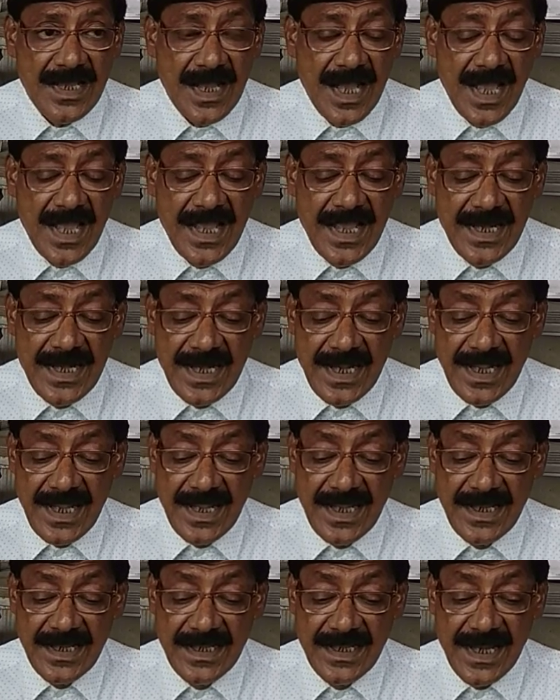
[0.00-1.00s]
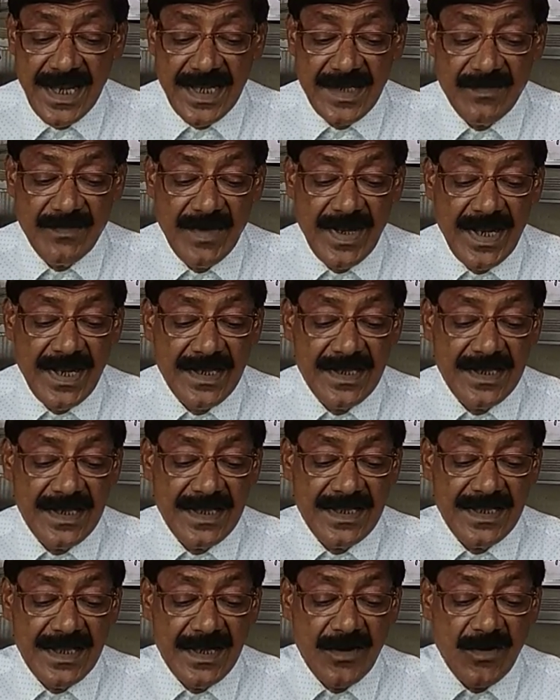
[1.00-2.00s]
INA had made
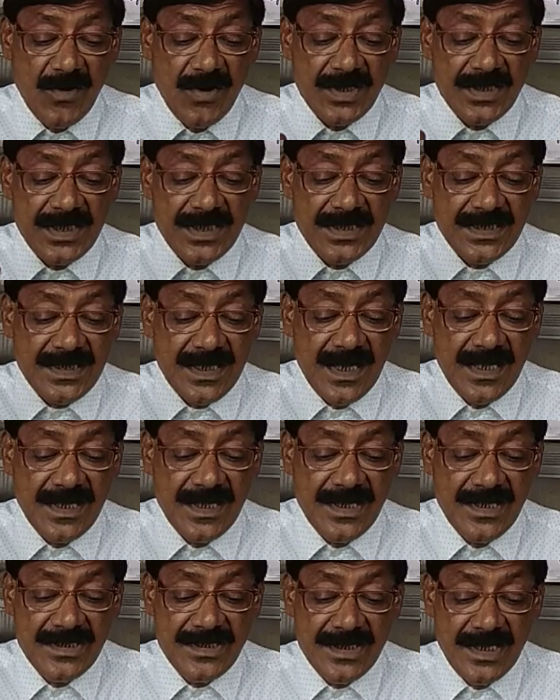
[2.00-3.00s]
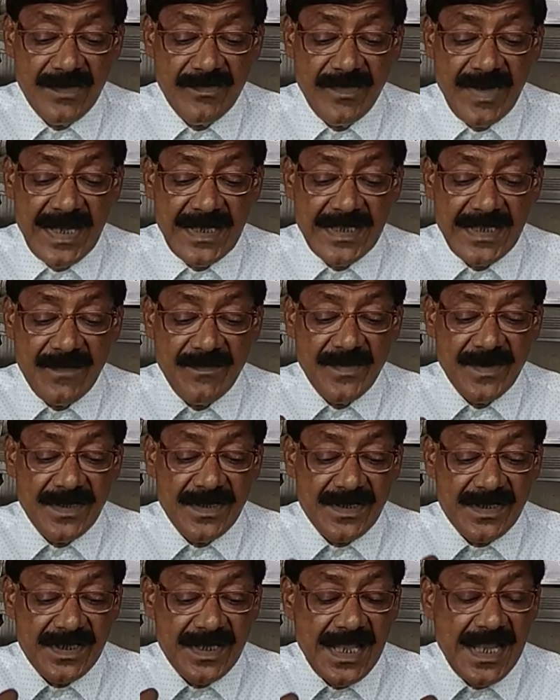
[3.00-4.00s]
in the northeastern region made the
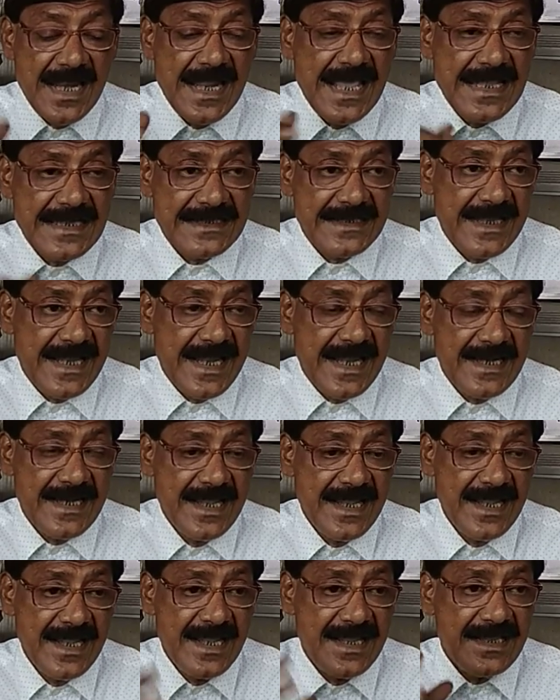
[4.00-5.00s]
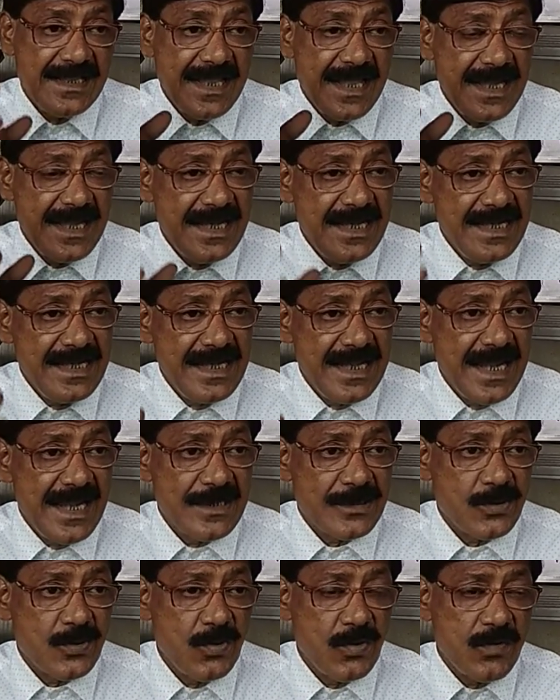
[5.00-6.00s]
British realize that the
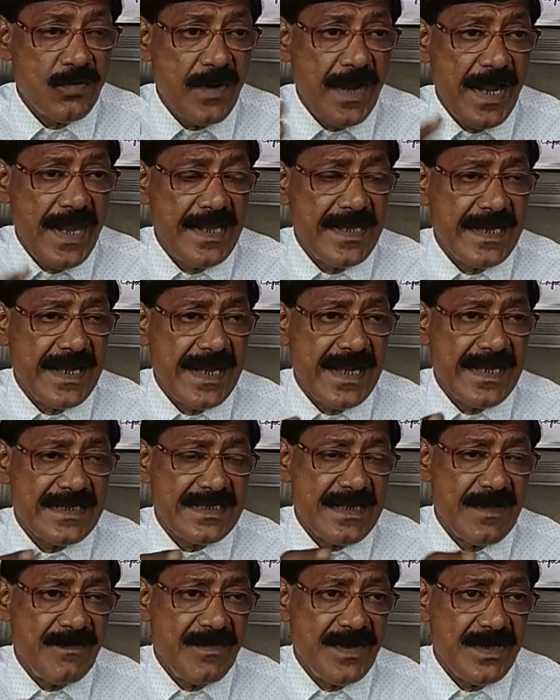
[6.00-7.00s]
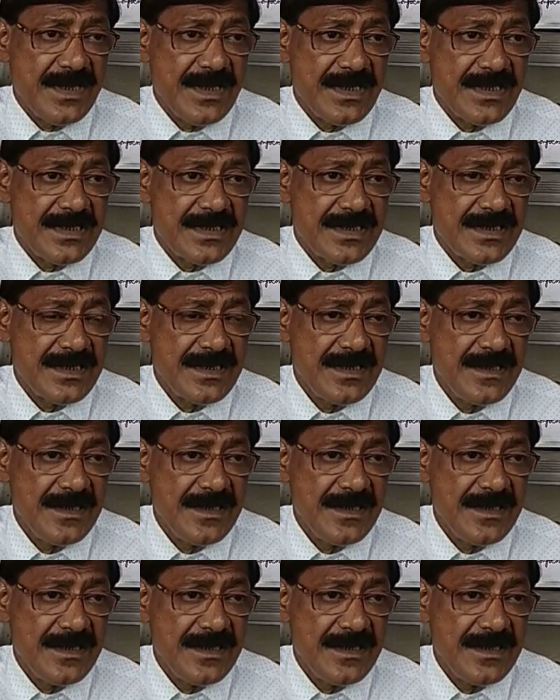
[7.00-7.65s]
Indians could fight against the British